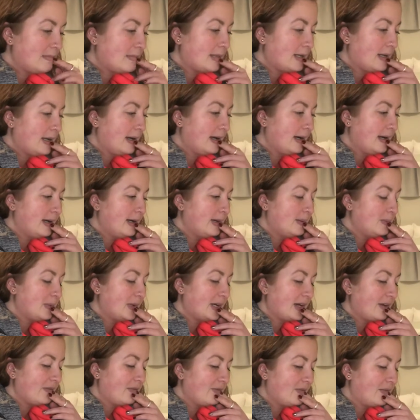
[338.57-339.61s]
But
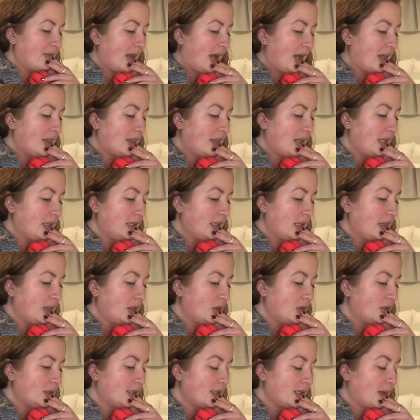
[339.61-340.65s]
I think that
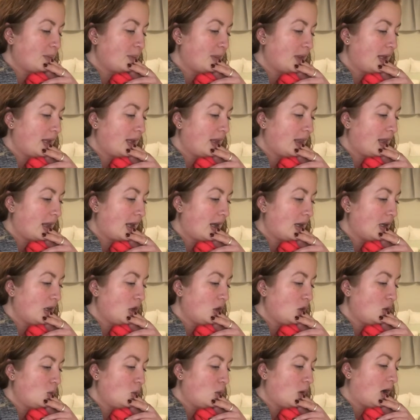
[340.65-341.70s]
there's something that
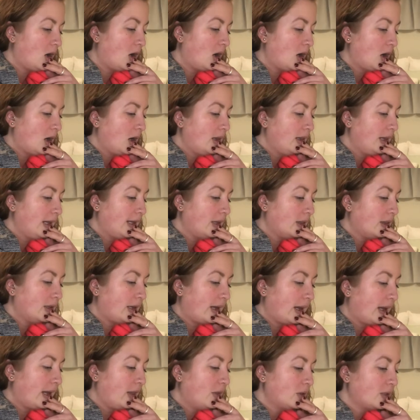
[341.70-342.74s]
you are, like,
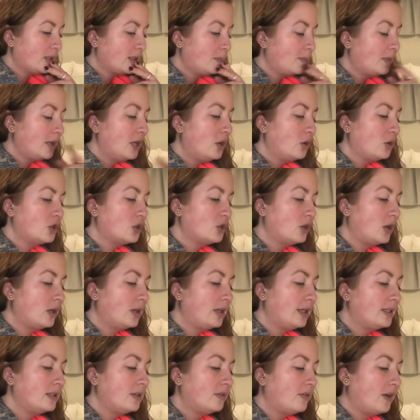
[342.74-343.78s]
again, there's something you're struggling
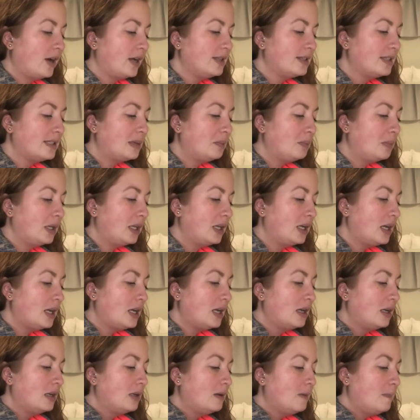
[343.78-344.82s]
to find stability
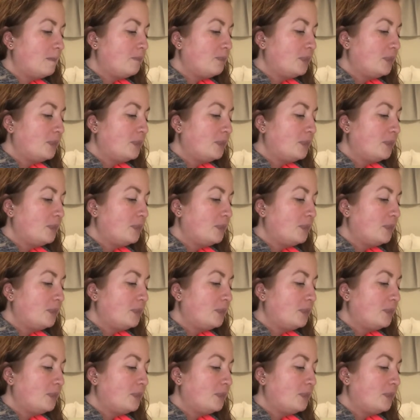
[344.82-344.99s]
in.